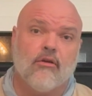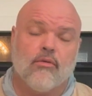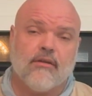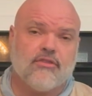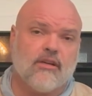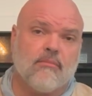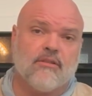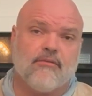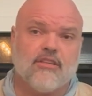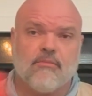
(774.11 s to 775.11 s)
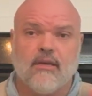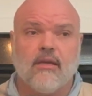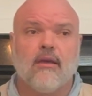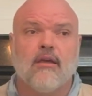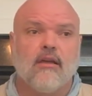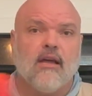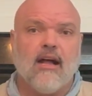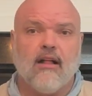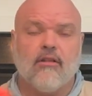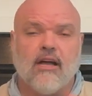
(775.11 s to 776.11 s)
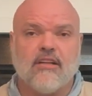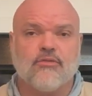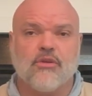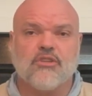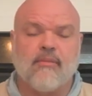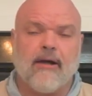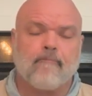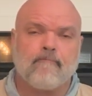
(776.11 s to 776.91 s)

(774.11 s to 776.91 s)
Whenever she comes to visit me, I'll switch them out.